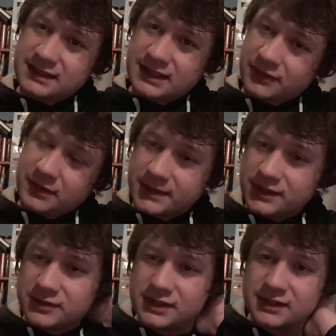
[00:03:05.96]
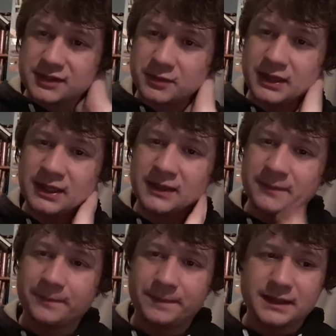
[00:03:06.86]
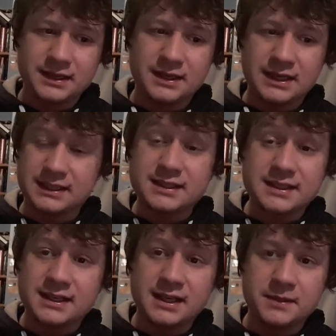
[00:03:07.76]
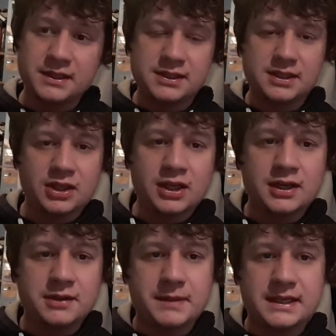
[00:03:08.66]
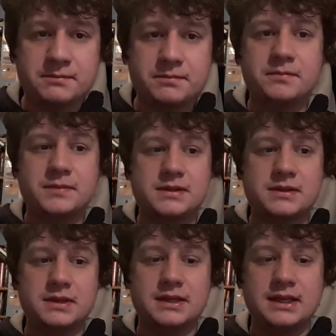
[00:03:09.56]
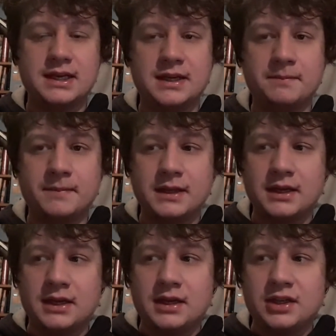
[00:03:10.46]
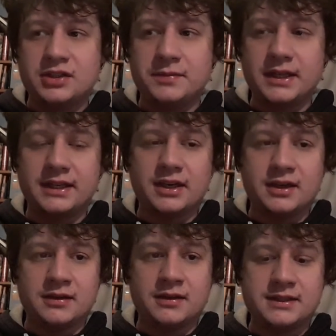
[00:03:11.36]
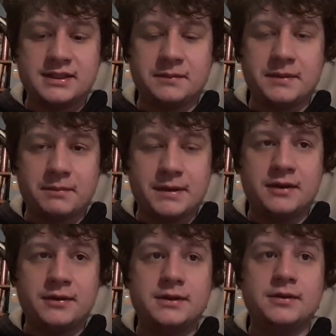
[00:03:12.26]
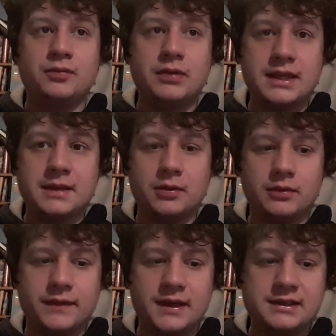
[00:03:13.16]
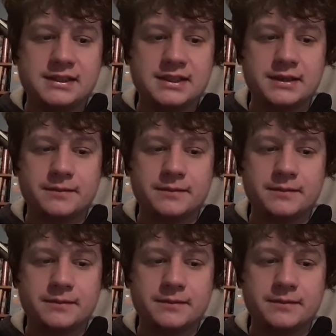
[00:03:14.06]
to give him a new deal as well. Uh, as I said, him and Clark best um, should be like our centre back pairing when they're both fit.